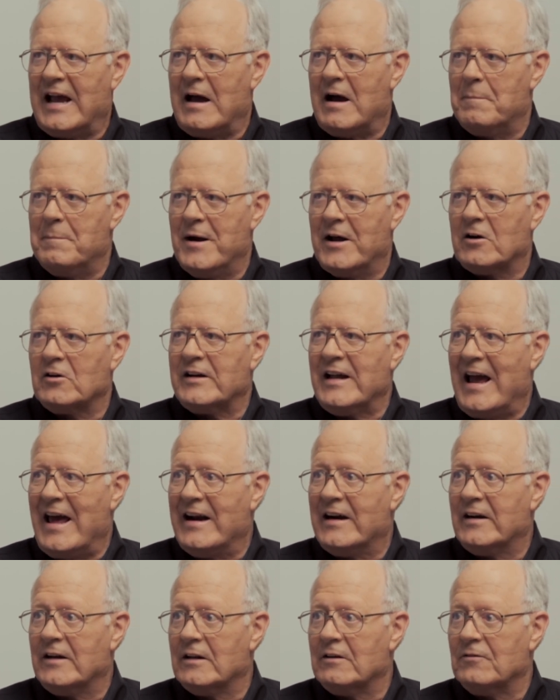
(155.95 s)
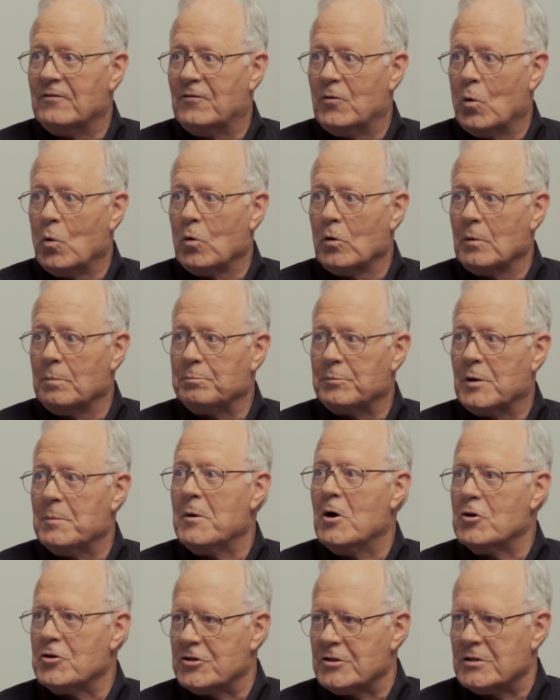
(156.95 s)
a, better candidate for
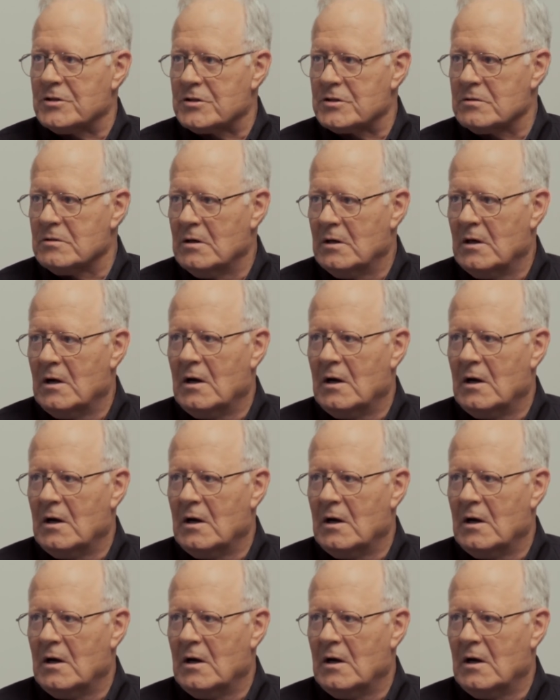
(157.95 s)
promotions.